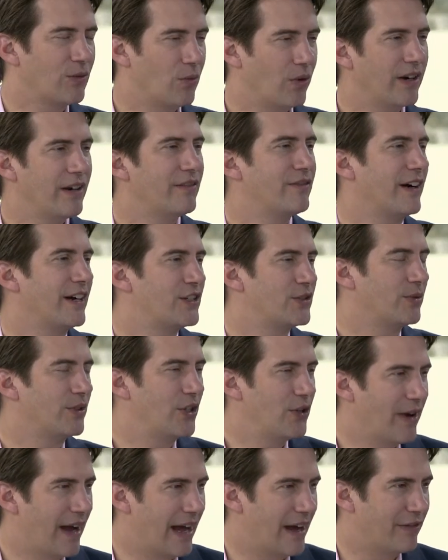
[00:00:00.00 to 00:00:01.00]
what advice would
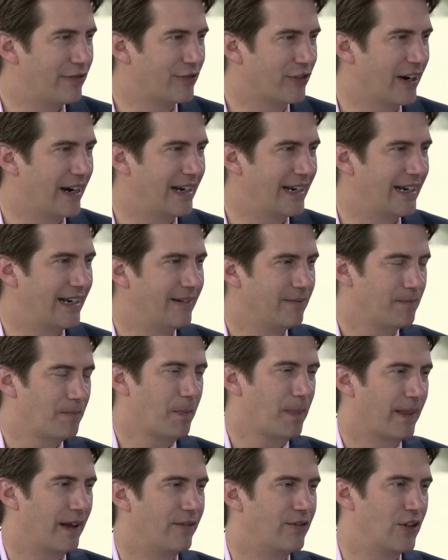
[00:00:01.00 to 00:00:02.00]
you have for any
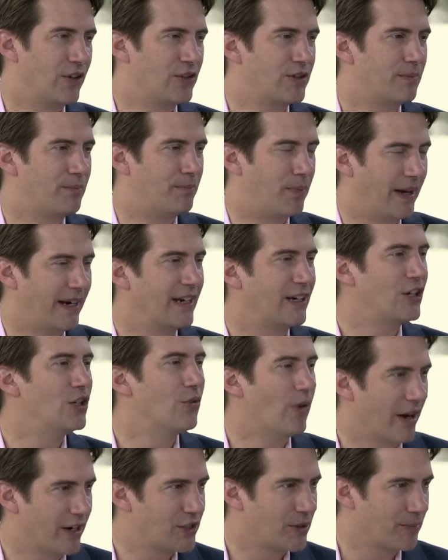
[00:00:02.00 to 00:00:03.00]
of those budding new
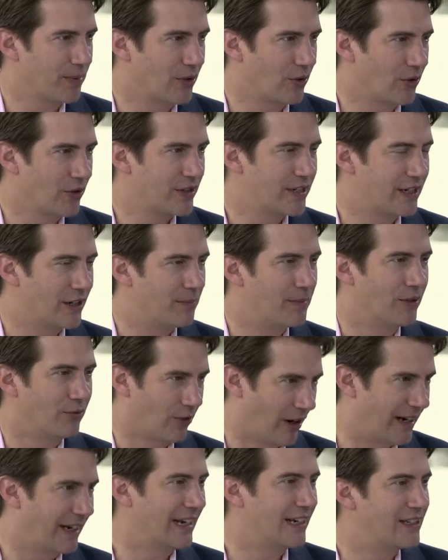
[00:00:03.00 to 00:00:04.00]
entrepreneurs that you've been
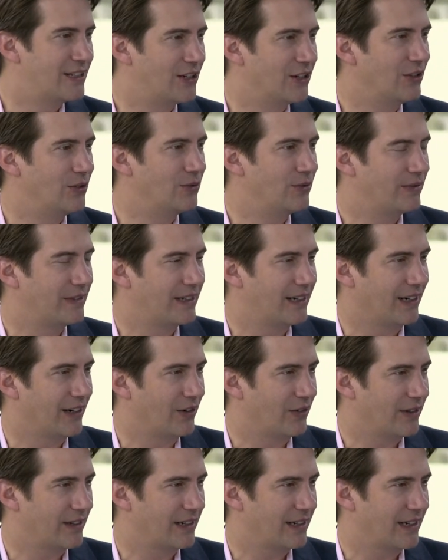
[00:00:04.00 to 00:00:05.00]
running into
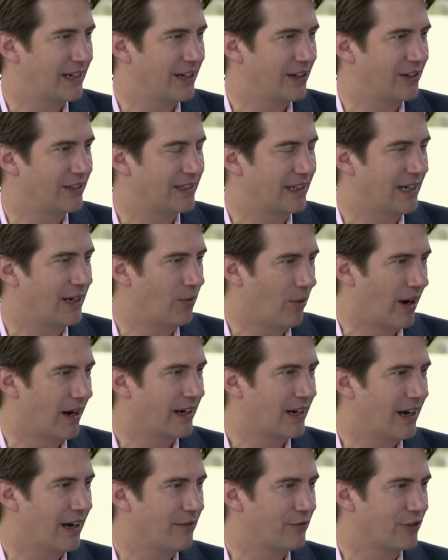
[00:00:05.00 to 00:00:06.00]
here at the EY
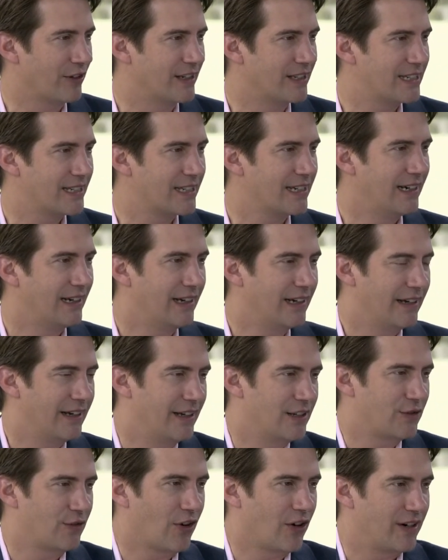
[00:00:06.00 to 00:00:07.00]
conference,
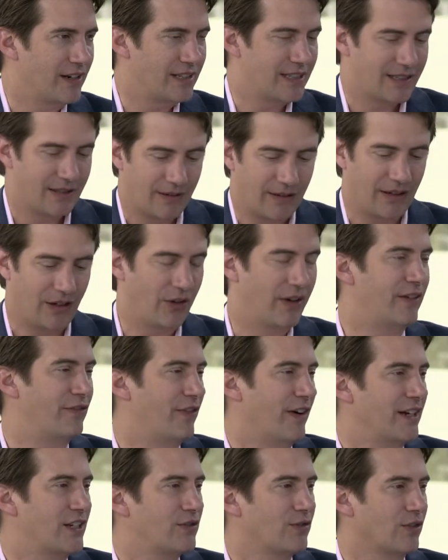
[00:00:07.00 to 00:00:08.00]
as far as
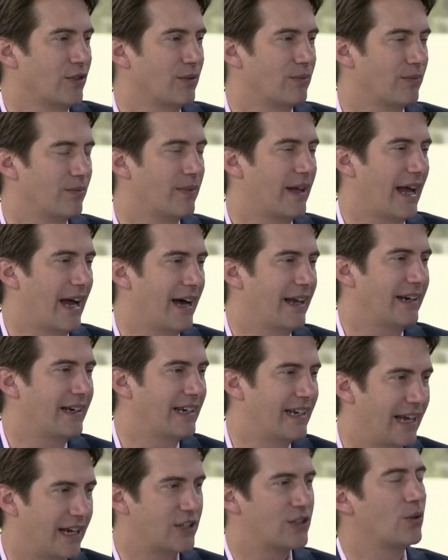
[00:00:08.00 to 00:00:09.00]
advice for how to
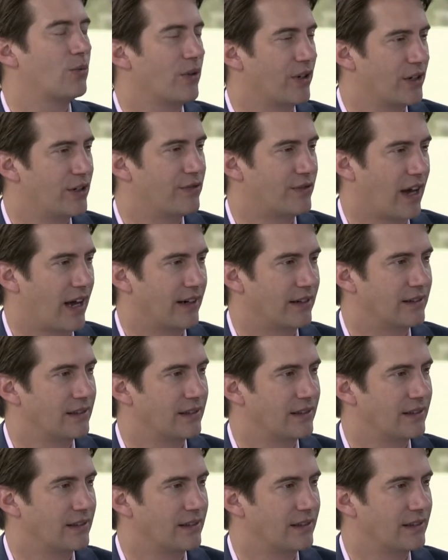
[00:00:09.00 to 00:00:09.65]
get to where you've gotten?